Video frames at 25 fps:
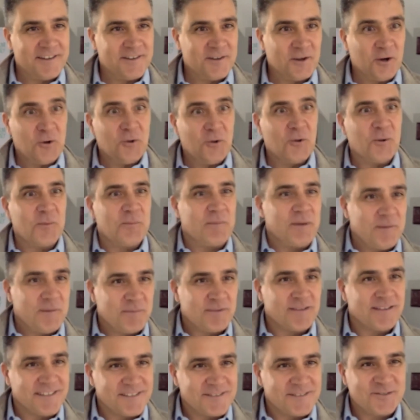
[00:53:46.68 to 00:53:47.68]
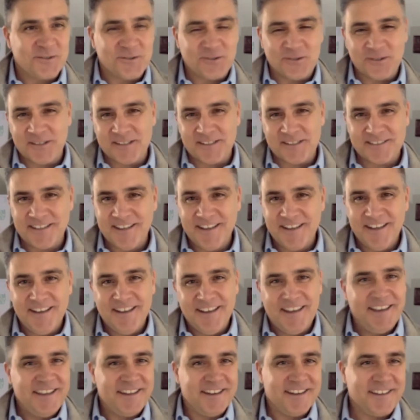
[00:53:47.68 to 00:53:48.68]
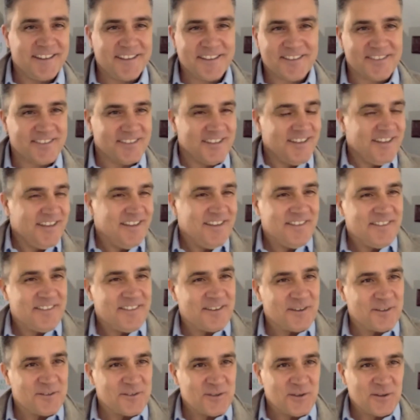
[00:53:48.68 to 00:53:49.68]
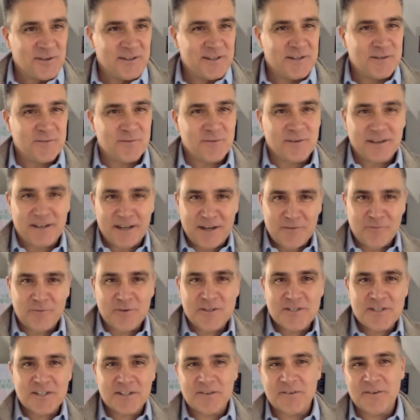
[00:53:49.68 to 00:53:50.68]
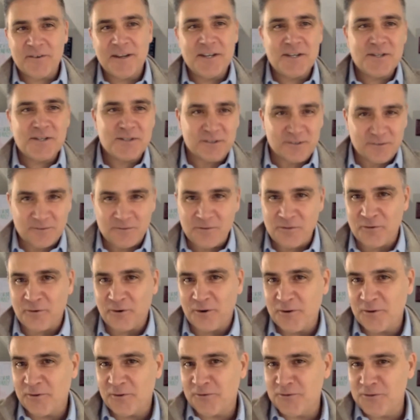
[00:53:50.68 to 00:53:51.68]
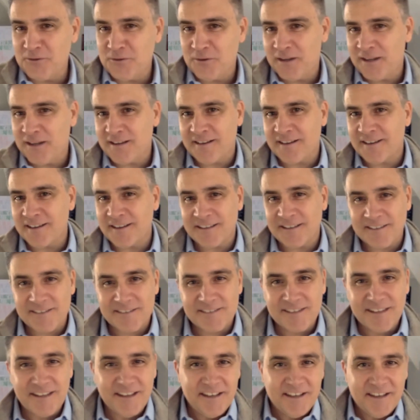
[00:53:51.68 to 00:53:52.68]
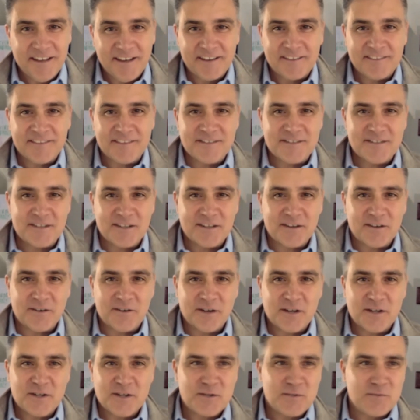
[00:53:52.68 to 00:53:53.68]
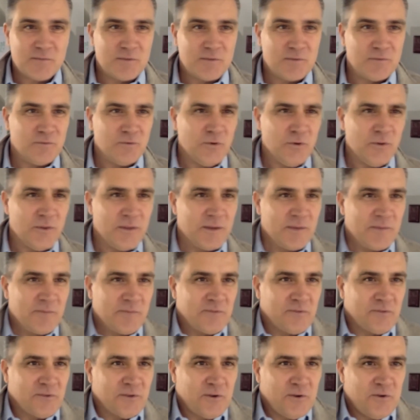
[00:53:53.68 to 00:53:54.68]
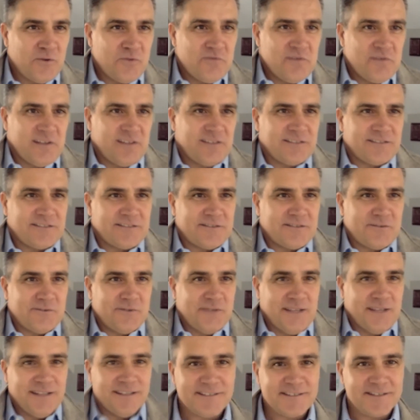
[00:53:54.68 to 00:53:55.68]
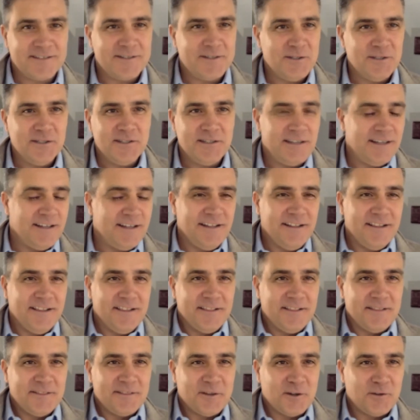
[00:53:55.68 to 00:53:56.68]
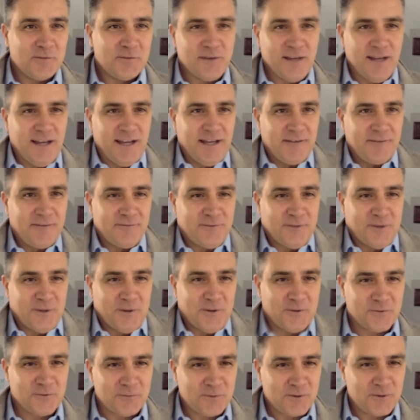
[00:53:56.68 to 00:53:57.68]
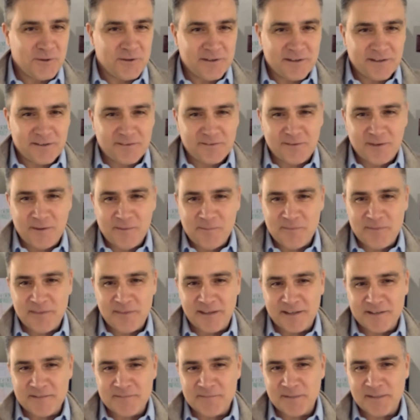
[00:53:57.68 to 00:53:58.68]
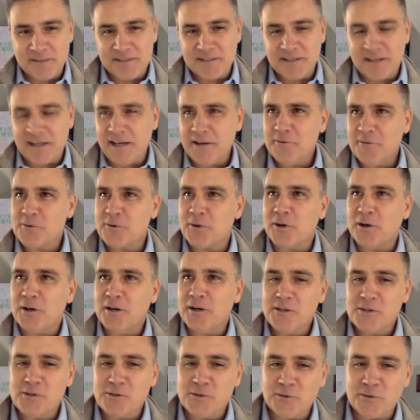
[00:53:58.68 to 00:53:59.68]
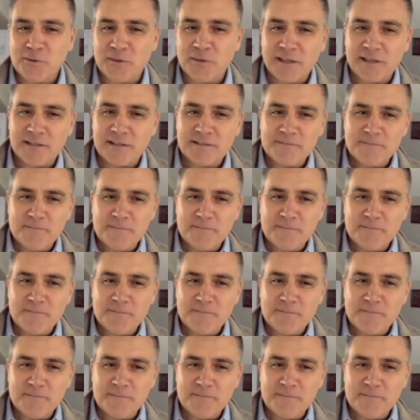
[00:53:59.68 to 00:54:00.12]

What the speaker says: older people, let's call it, headaches that are totally different. Now, every generation throws new headaches at the generation before them. So that's just the reality of life, so we've got to accept that. But I would argue that,